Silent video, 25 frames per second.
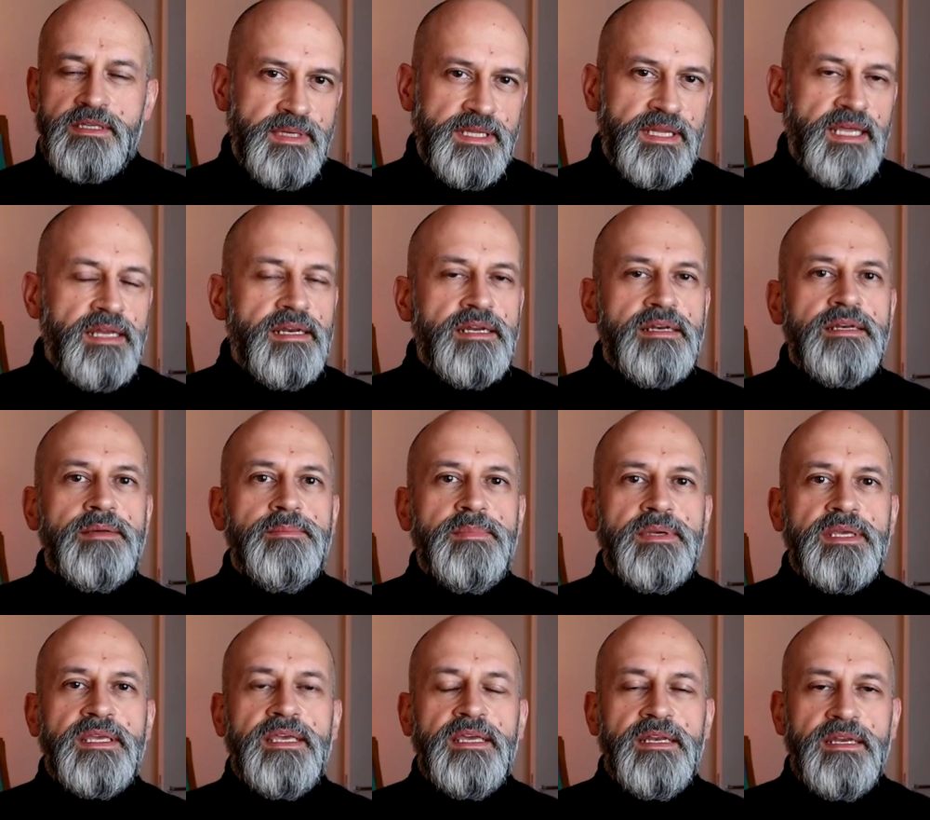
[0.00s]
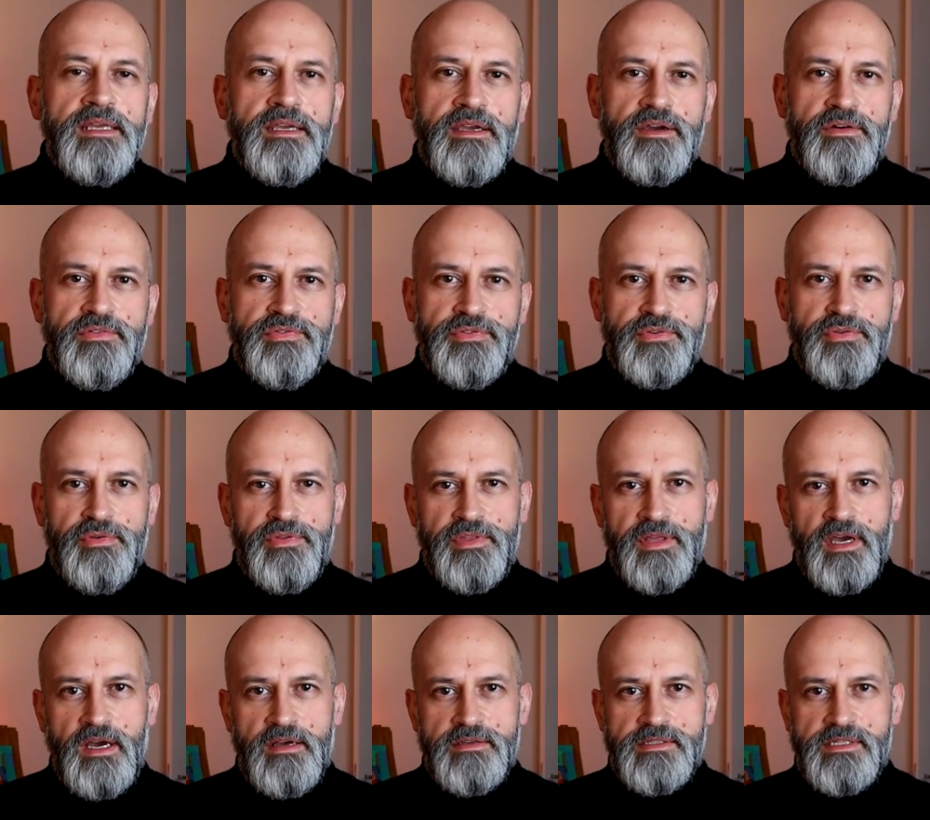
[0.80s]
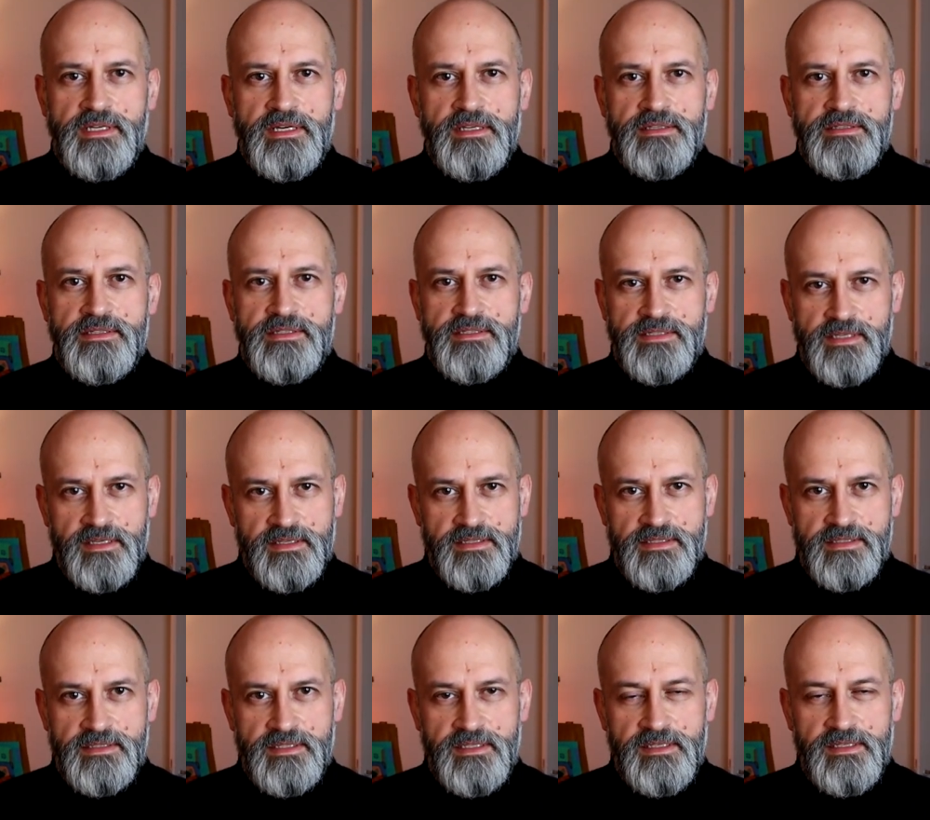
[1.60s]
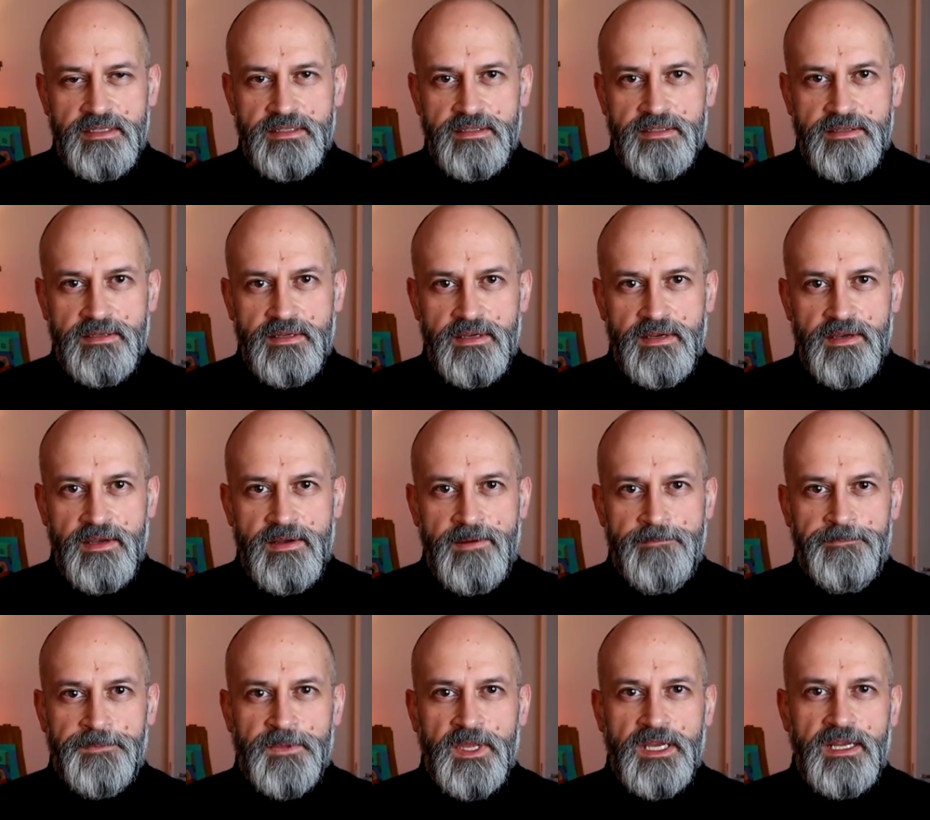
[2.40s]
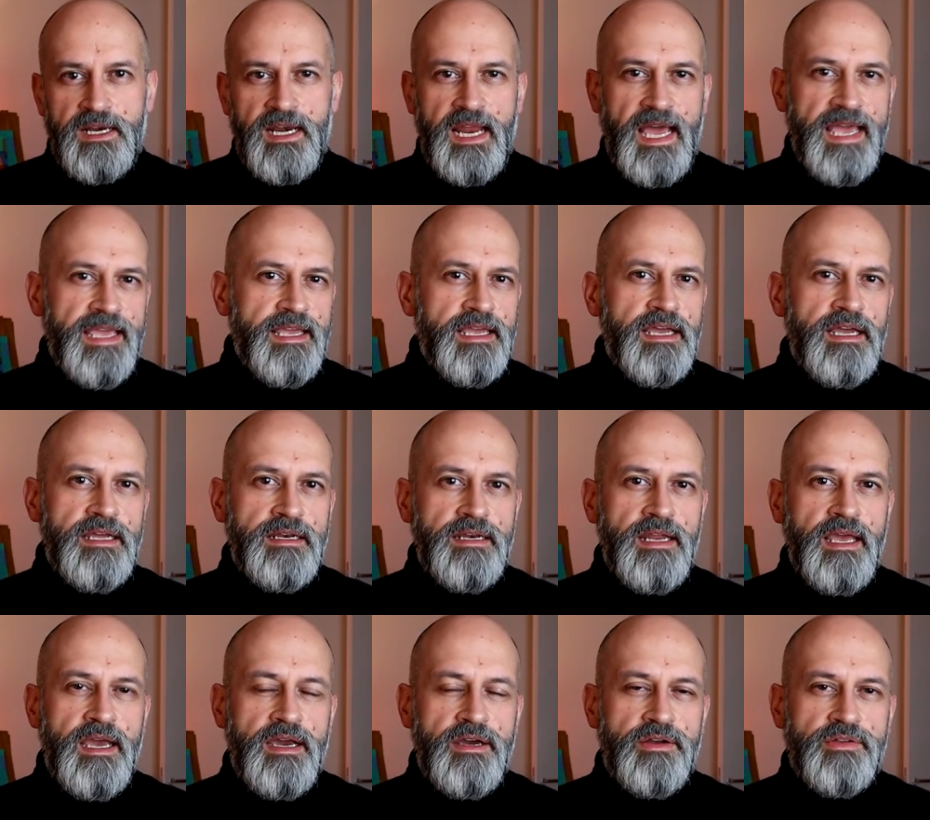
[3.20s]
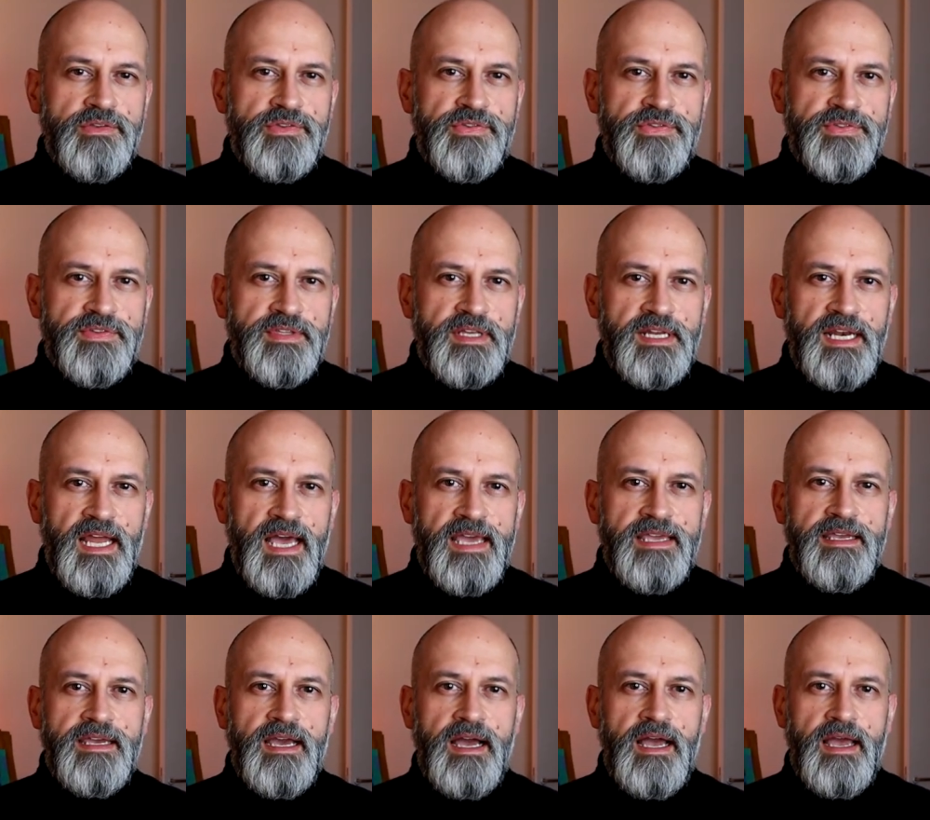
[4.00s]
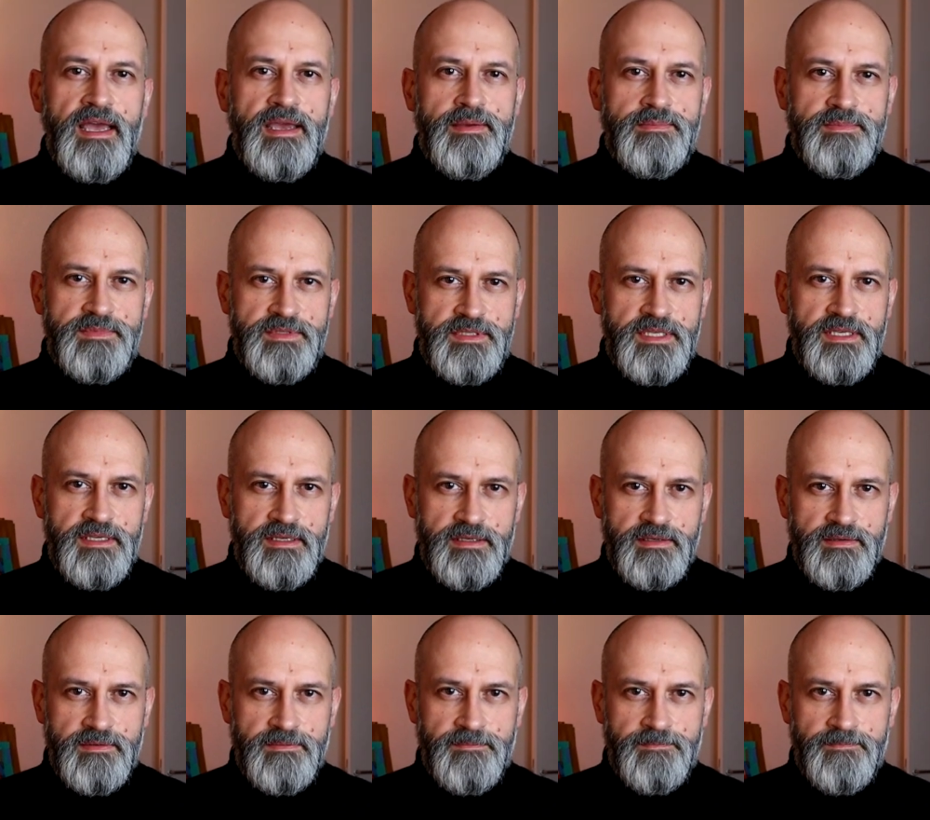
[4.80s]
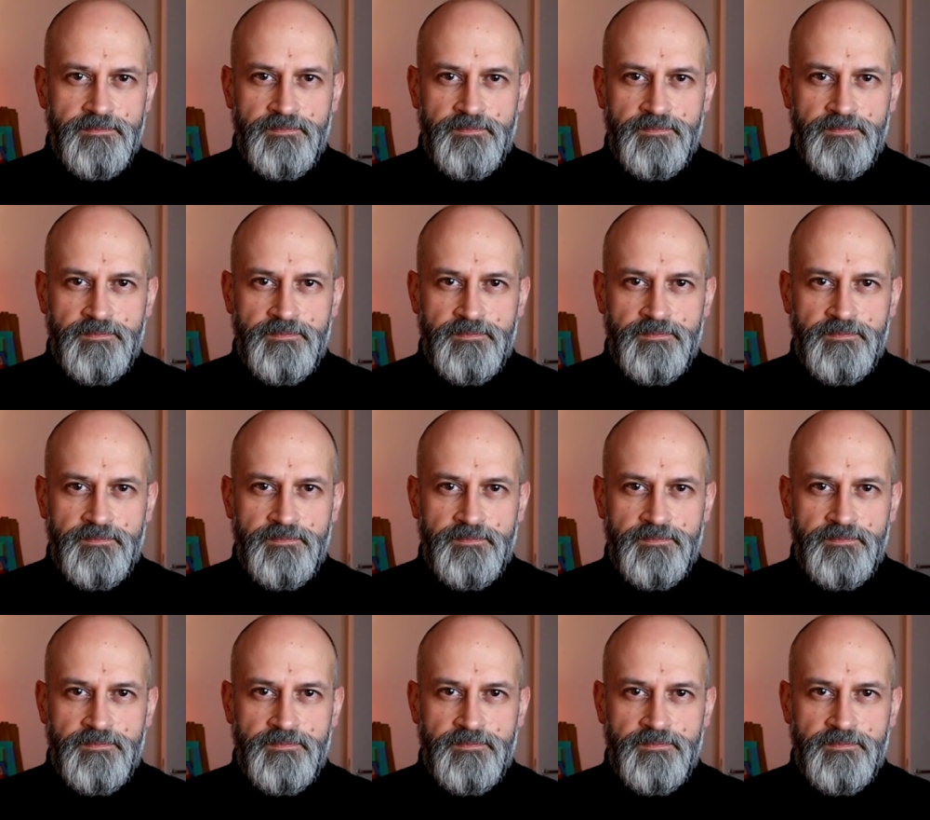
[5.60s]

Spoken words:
But then in the beginning of 2016, Leica announced the Leica M-D.